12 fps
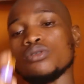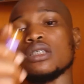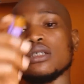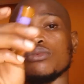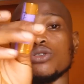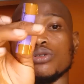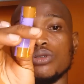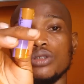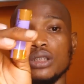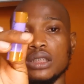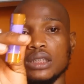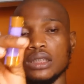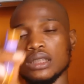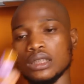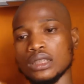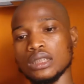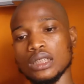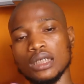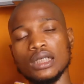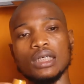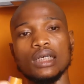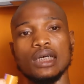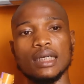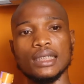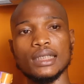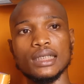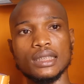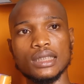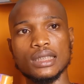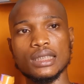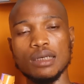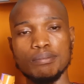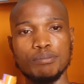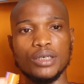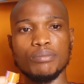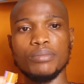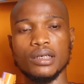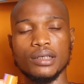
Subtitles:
I'm soldering this, I get a sandpaper,